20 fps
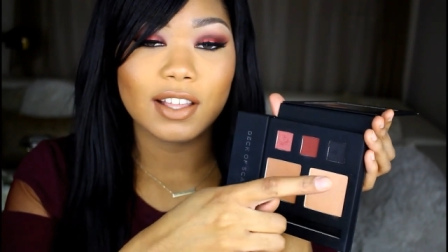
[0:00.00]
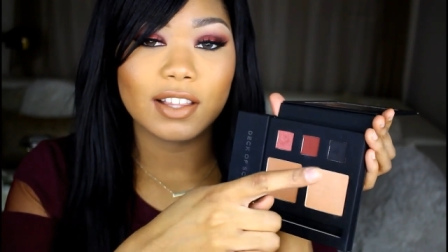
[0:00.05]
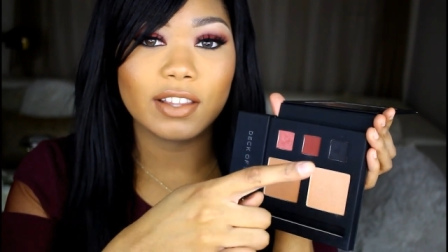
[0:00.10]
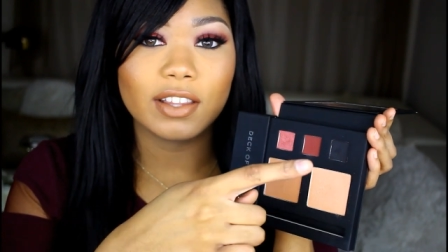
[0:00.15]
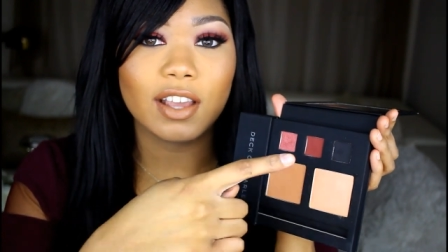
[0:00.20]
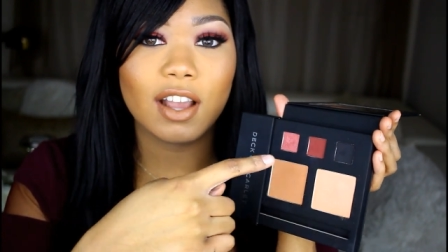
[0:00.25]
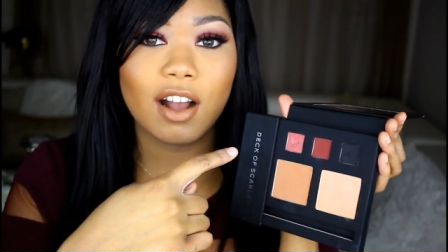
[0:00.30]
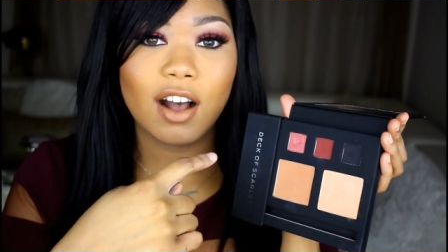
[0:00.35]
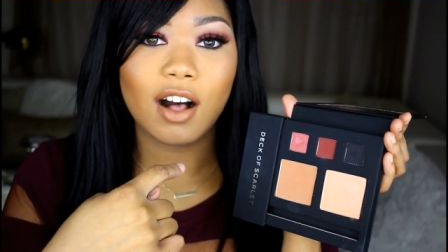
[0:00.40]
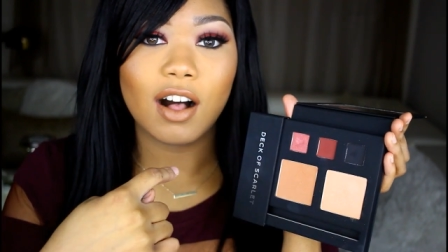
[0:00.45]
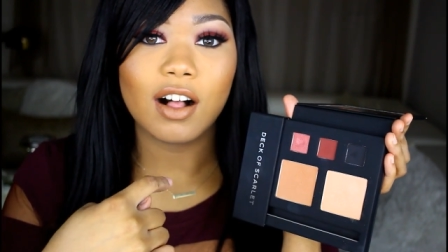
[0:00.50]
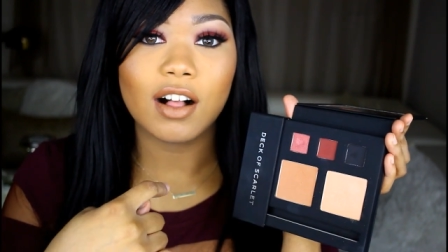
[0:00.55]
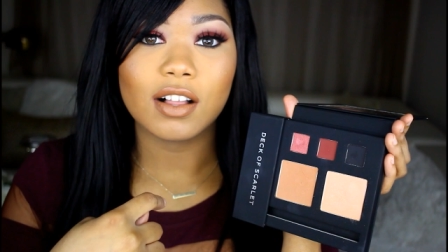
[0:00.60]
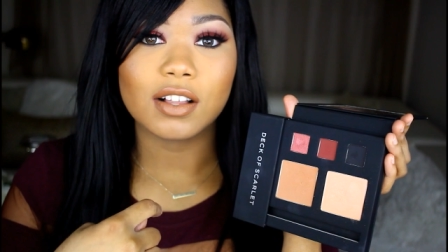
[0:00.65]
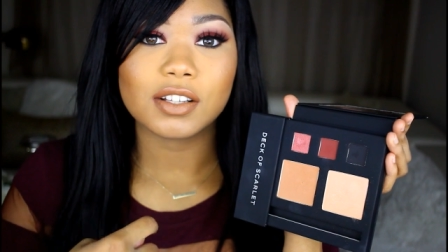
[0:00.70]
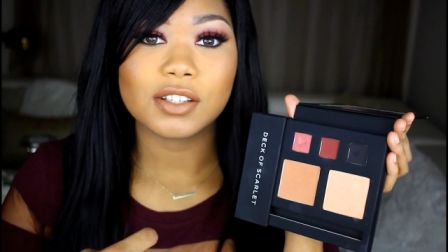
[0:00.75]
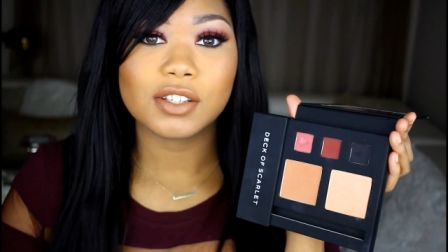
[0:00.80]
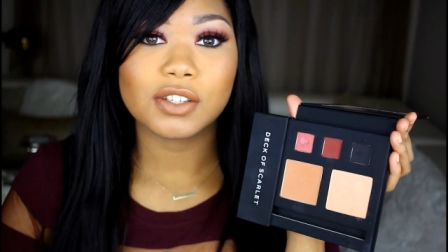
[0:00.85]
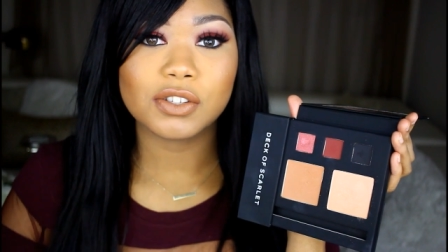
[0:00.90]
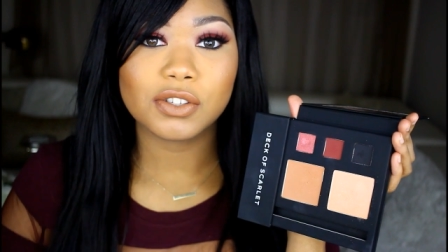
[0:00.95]
They are
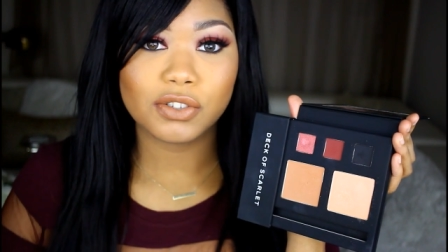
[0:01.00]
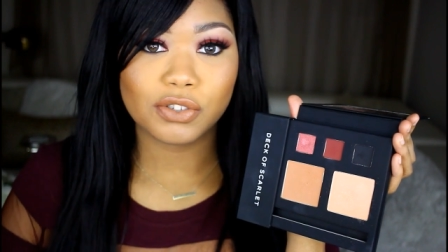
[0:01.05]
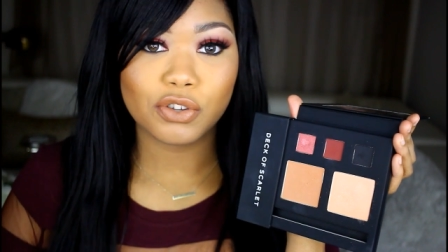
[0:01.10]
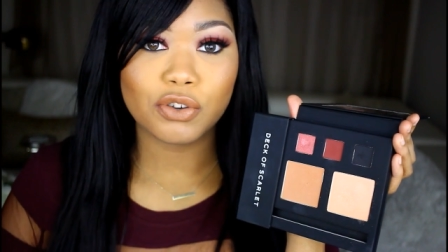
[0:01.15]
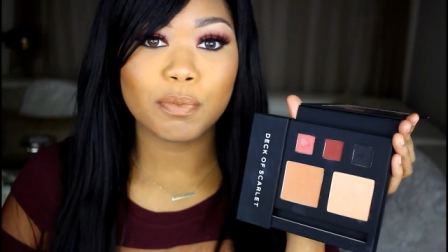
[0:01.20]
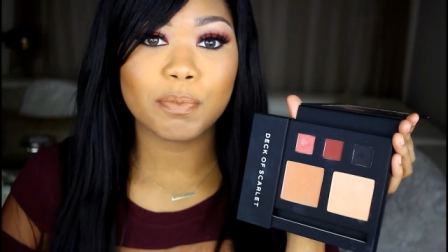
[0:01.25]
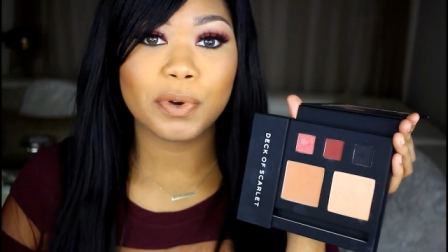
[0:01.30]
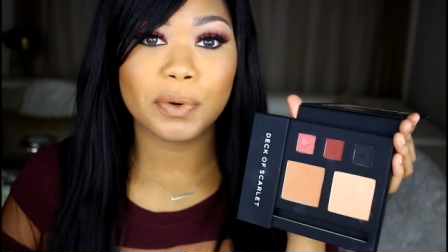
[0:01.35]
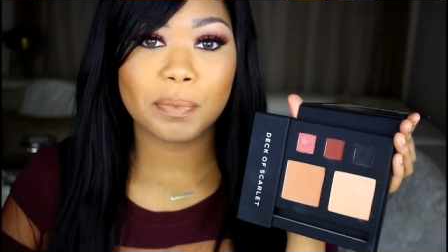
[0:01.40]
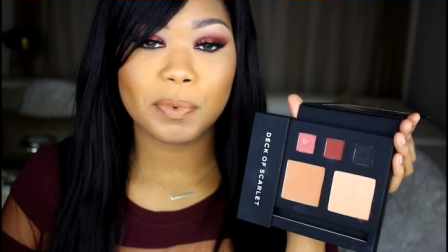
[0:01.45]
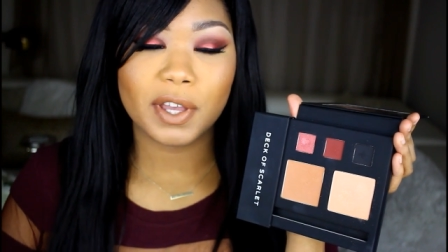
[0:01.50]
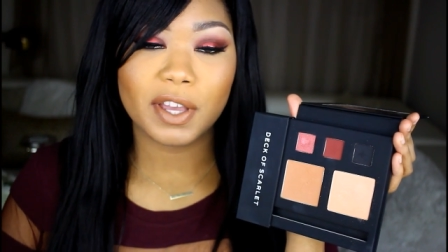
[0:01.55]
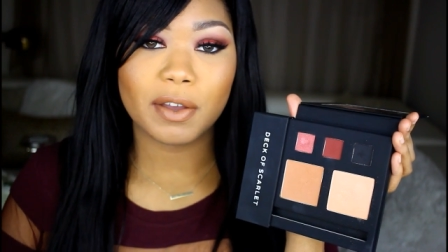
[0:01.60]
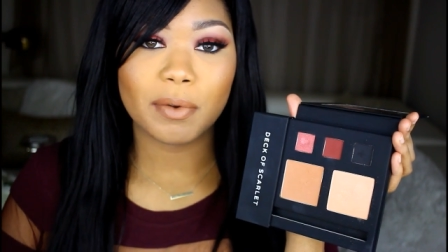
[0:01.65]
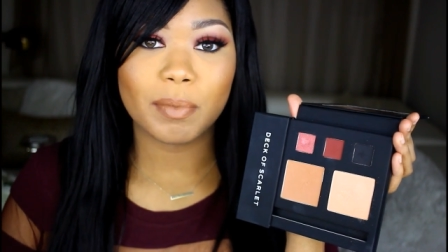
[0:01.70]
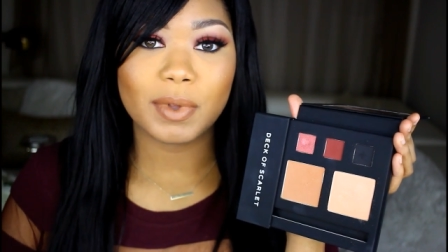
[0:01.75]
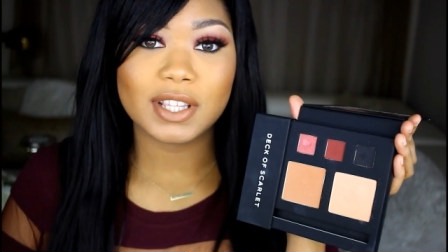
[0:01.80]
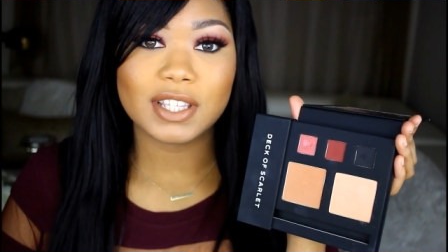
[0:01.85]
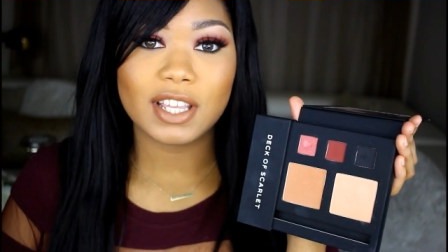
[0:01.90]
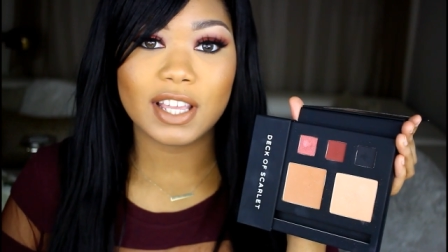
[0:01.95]
all super
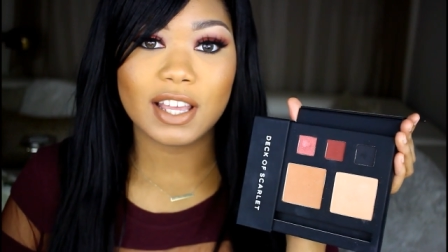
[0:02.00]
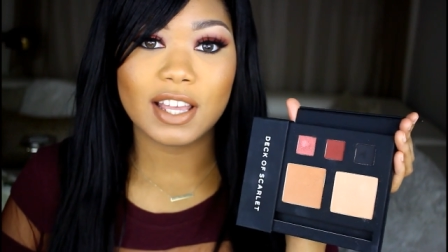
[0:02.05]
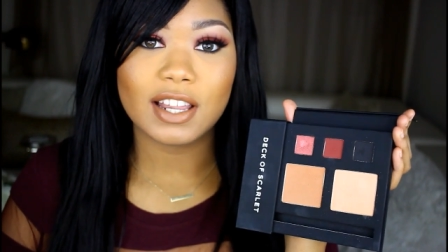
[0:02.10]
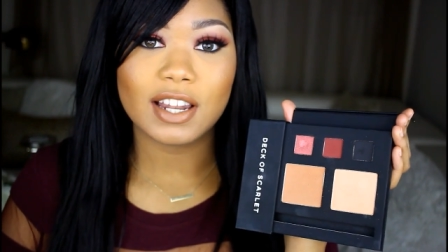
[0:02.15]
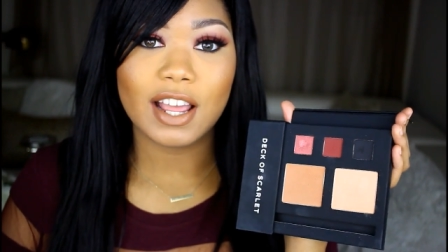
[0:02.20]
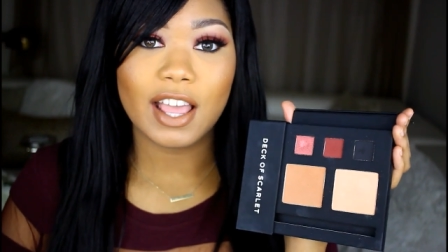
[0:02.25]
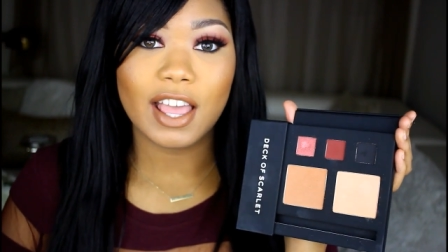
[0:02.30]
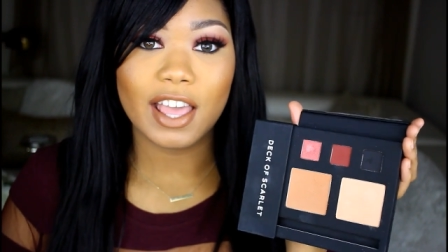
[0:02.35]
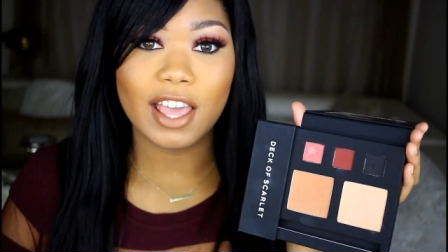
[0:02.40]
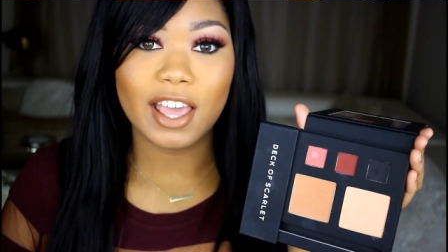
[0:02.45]
pigmented